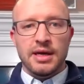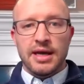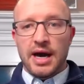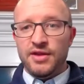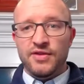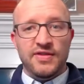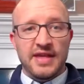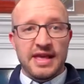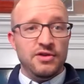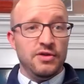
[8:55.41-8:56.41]
God is
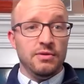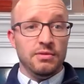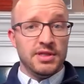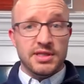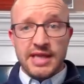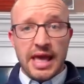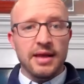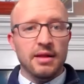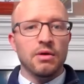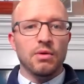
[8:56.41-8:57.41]
said to
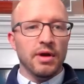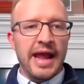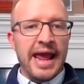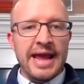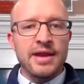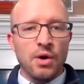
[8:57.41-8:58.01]
sell or hand